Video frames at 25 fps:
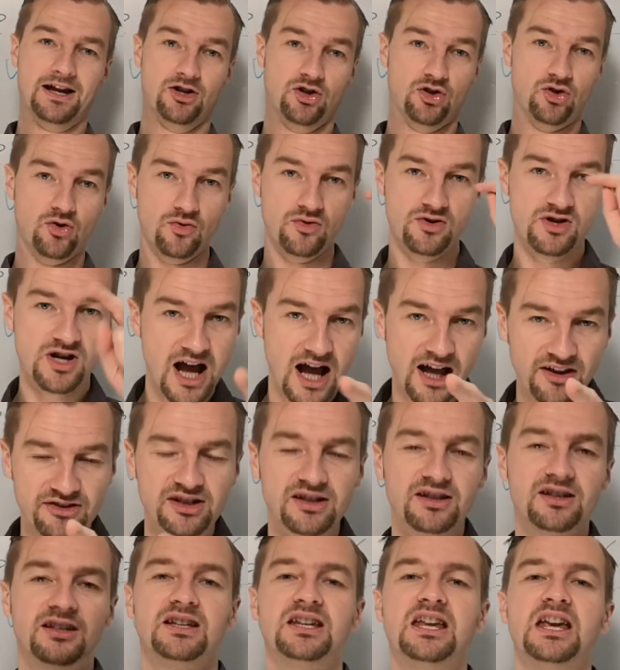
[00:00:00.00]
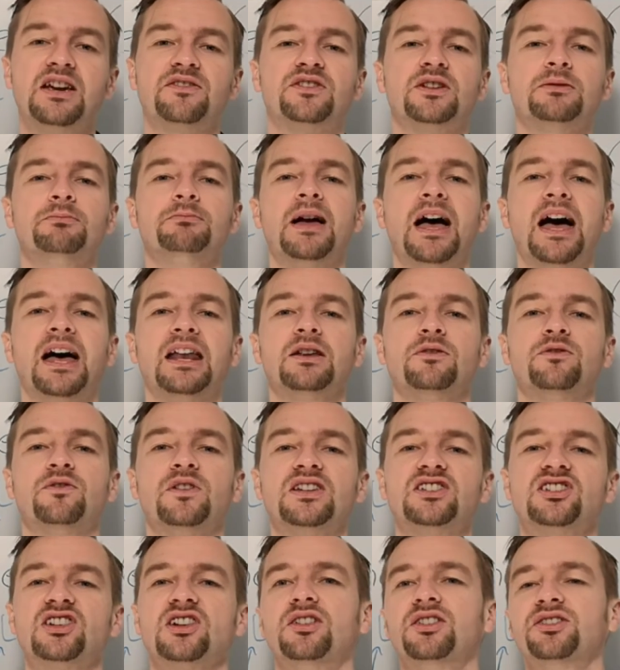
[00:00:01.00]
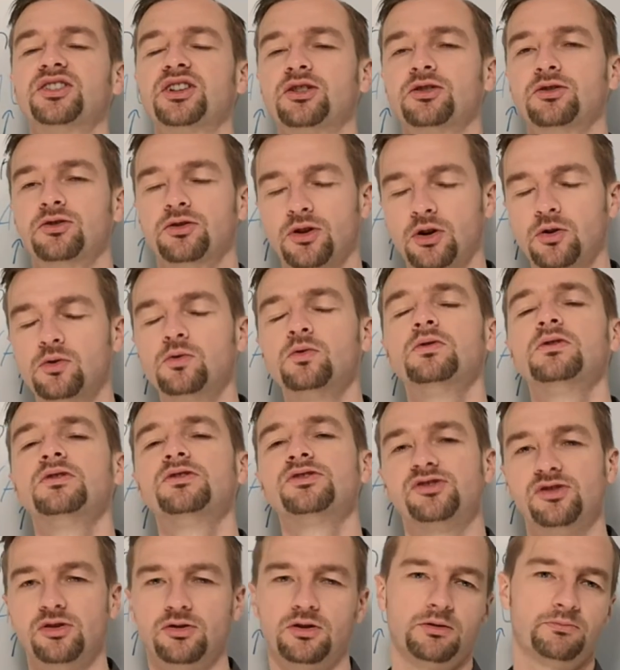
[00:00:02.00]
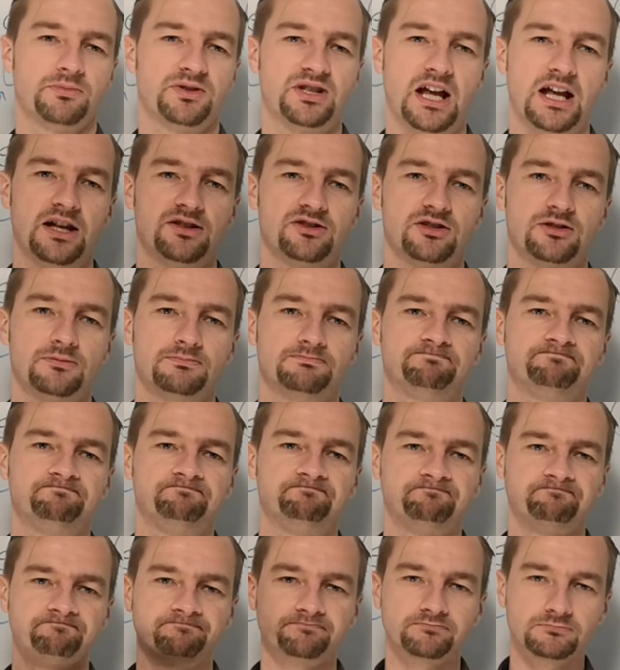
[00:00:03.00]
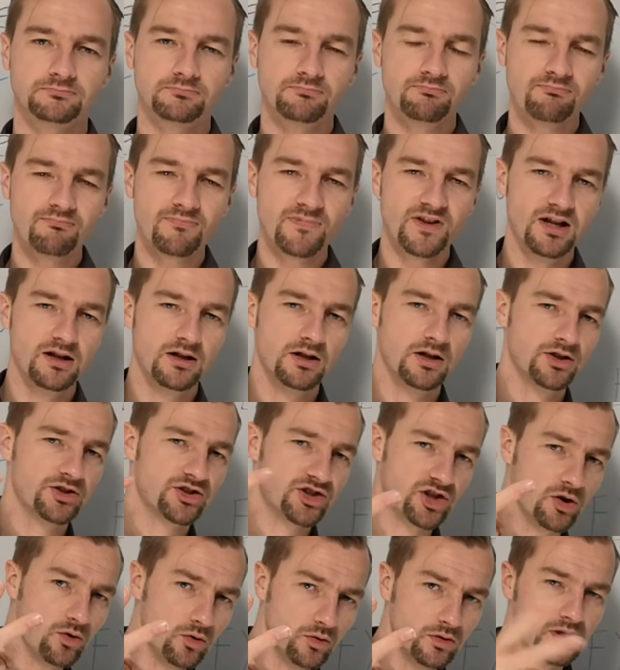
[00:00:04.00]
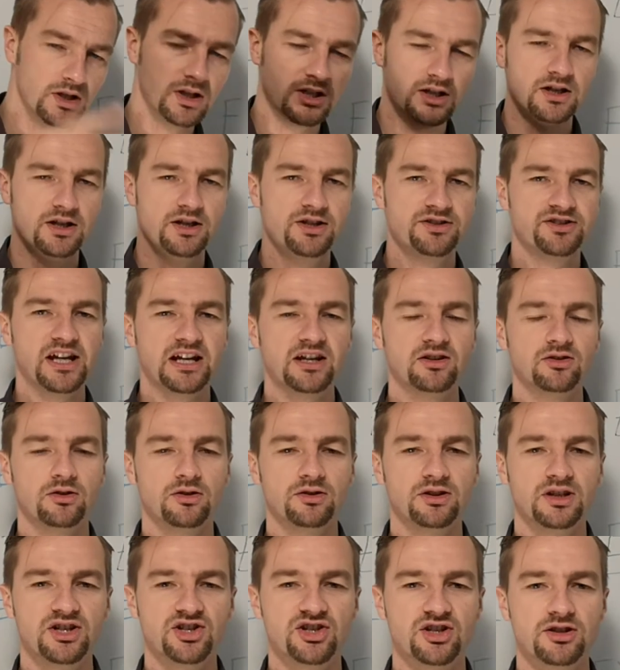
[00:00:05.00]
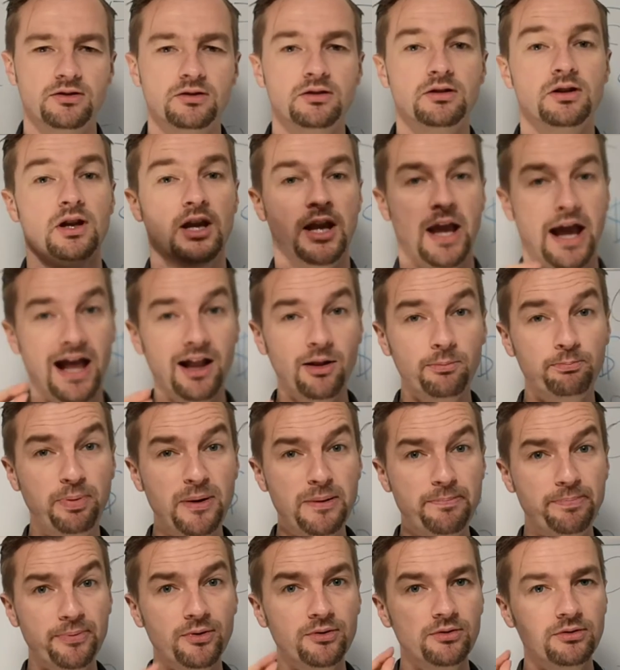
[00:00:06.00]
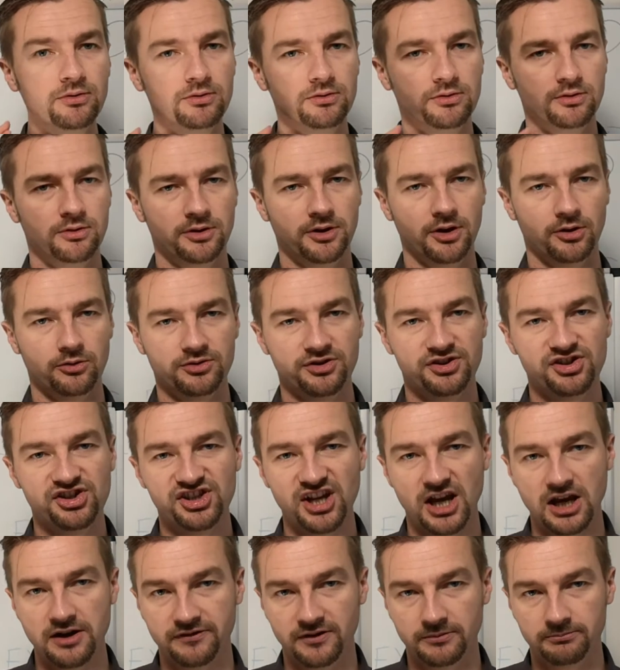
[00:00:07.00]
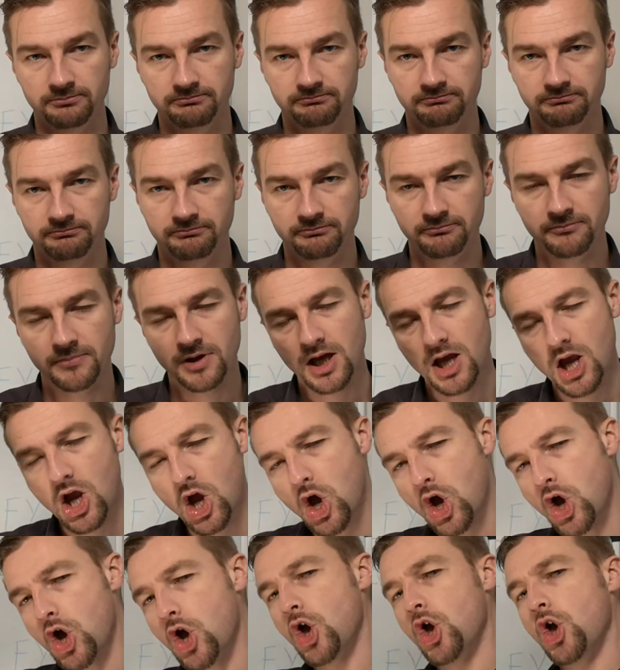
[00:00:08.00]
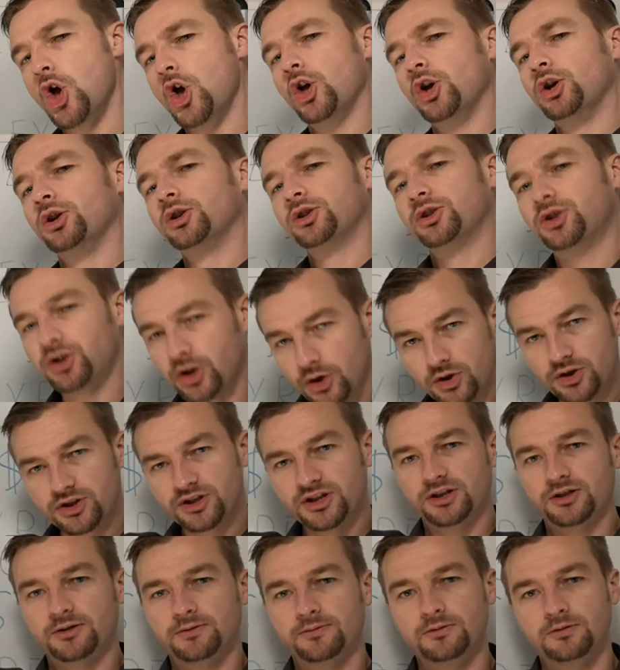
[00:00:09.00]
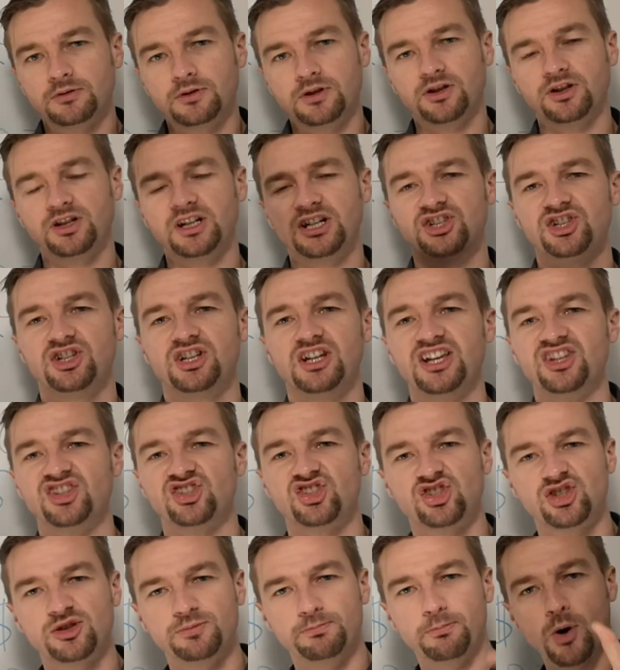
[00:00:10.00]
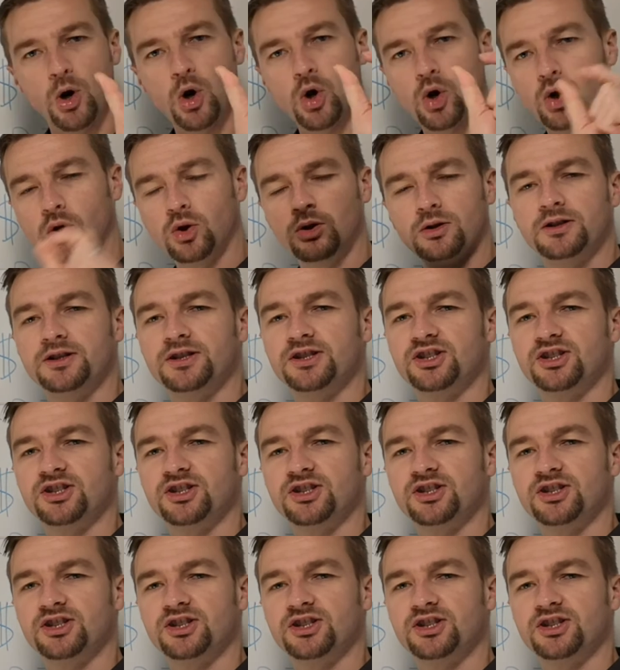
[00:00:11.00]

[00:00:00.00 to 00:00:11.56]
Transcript: do not give them any fish under no circumstance. So, second condition, help people, don't save them. Third condition is small